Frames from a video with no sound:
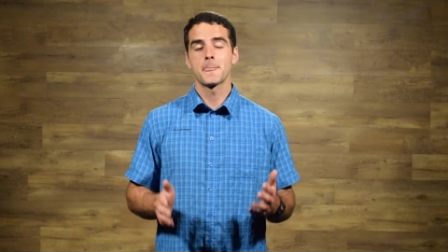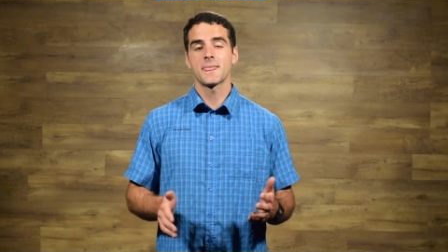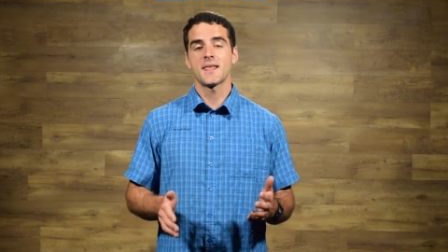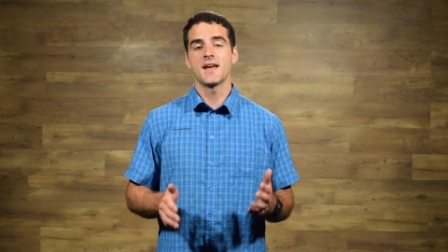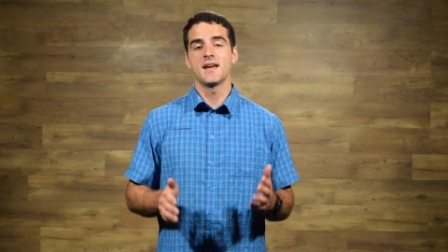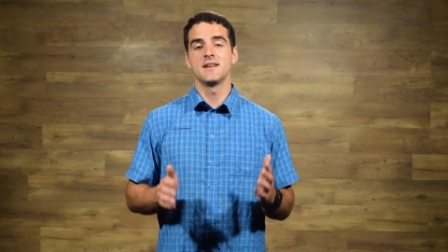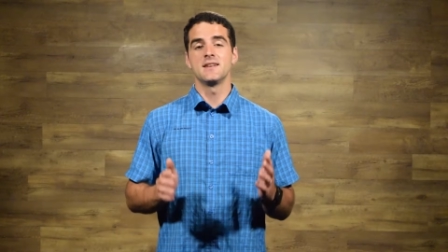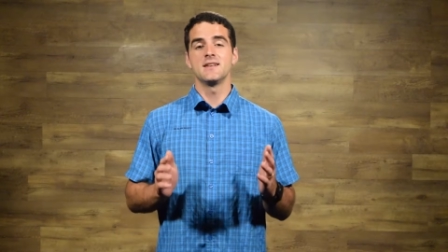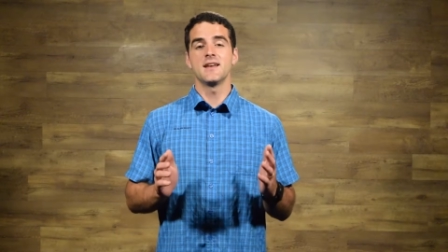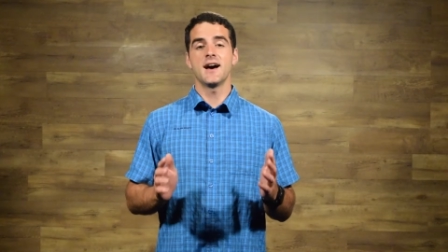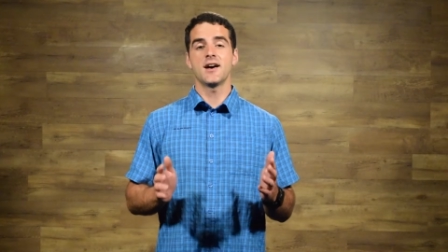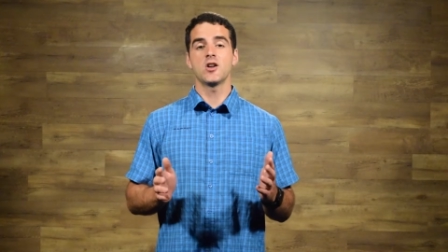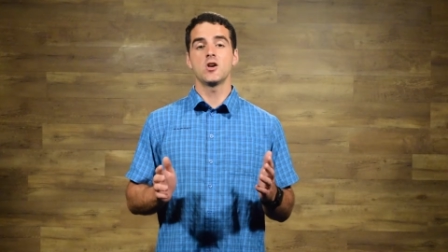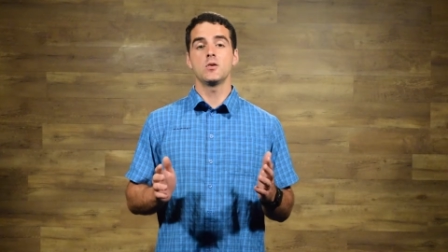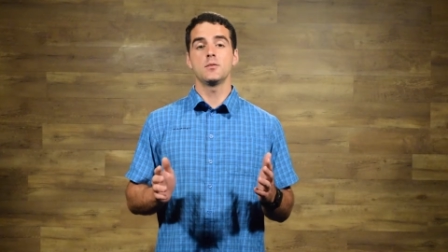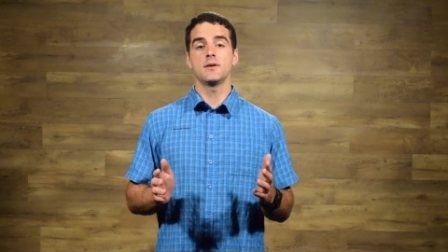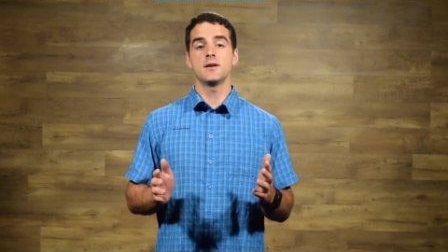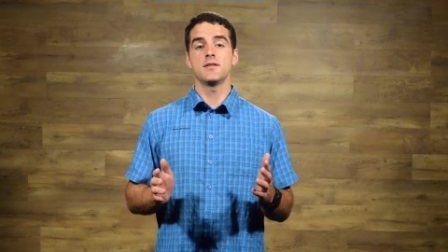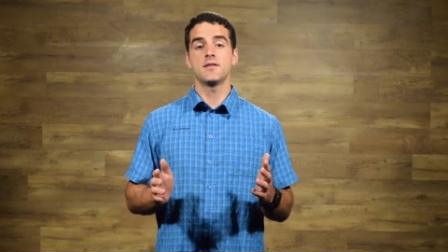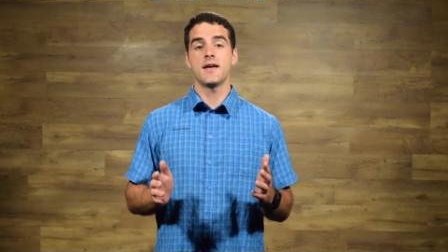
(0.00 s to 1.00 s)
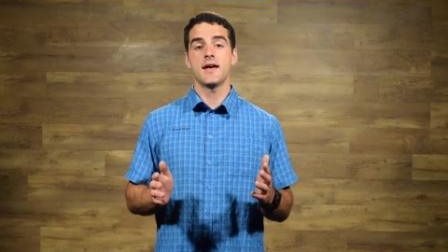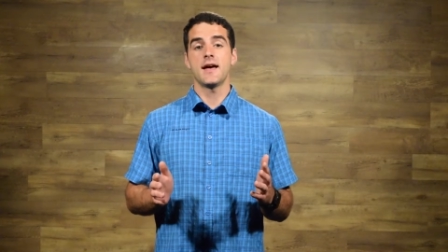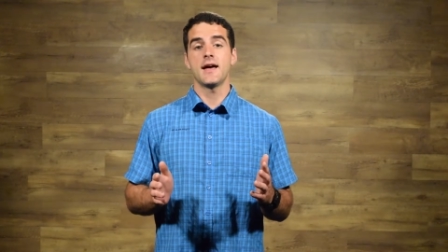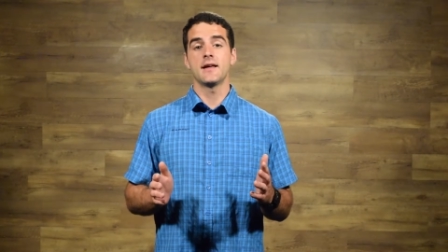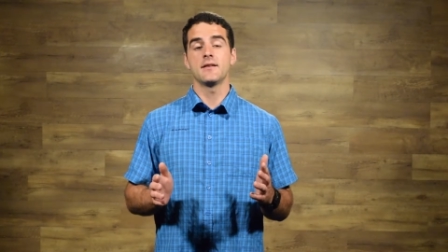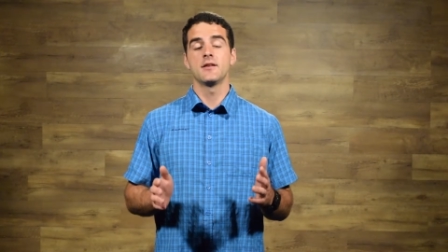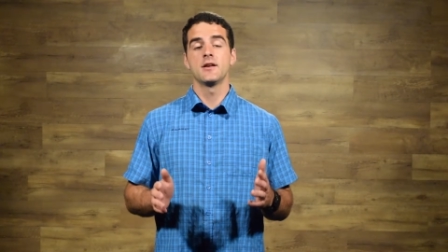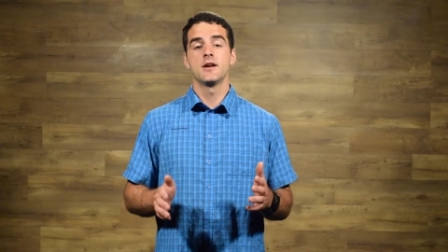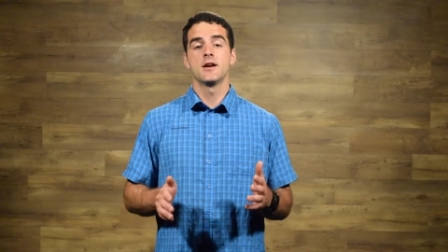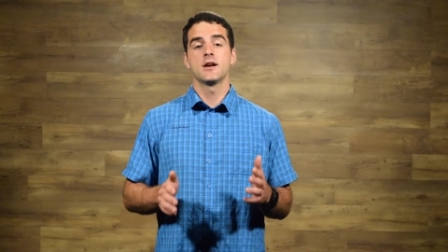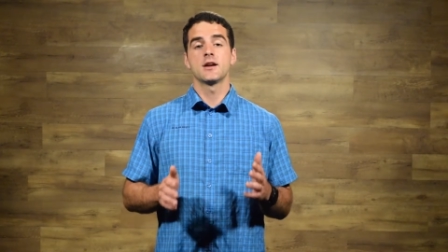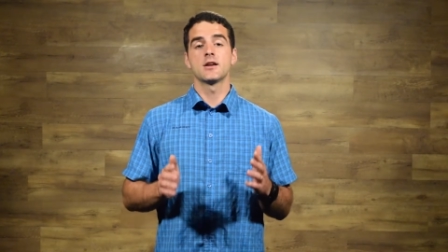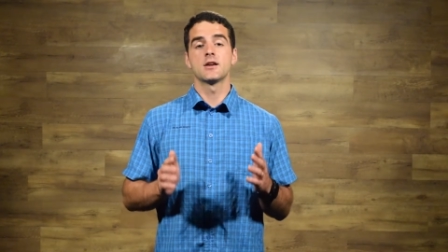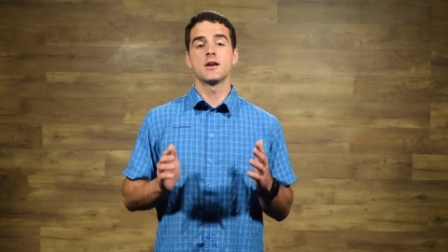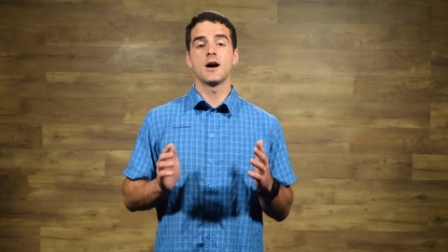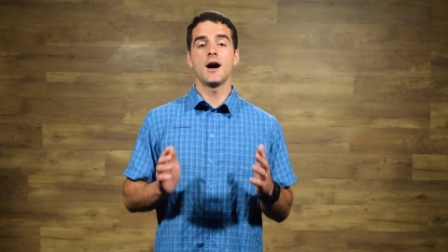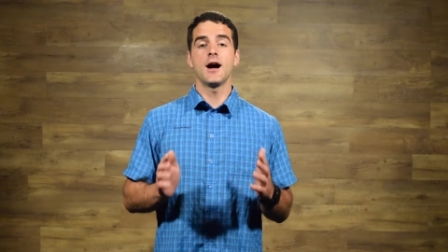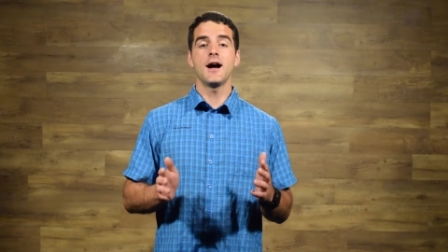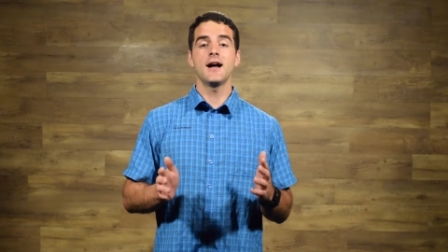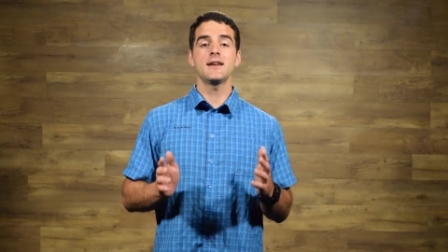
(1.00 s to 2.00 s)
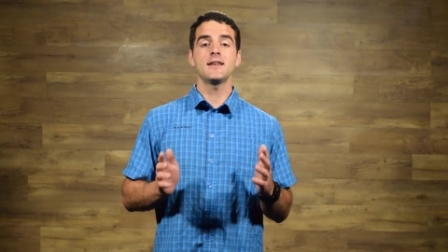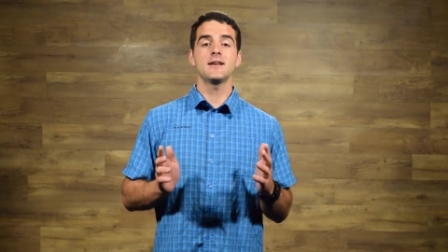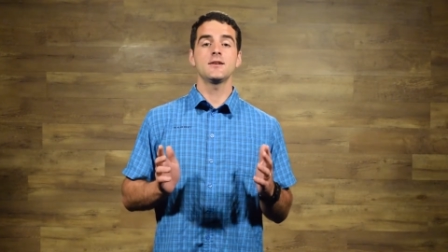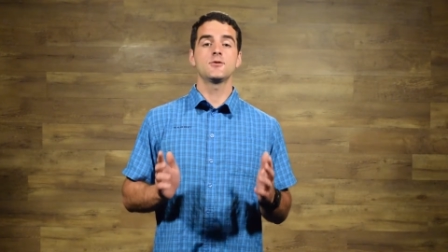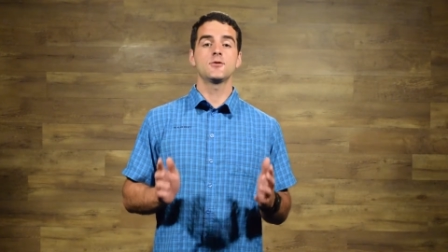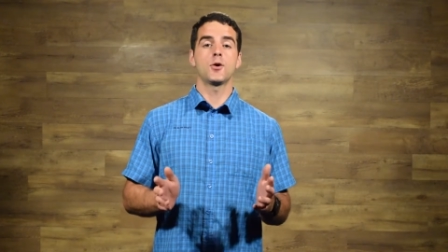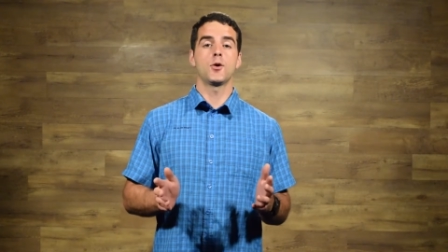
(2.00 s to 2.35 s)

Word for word: and not only that, God had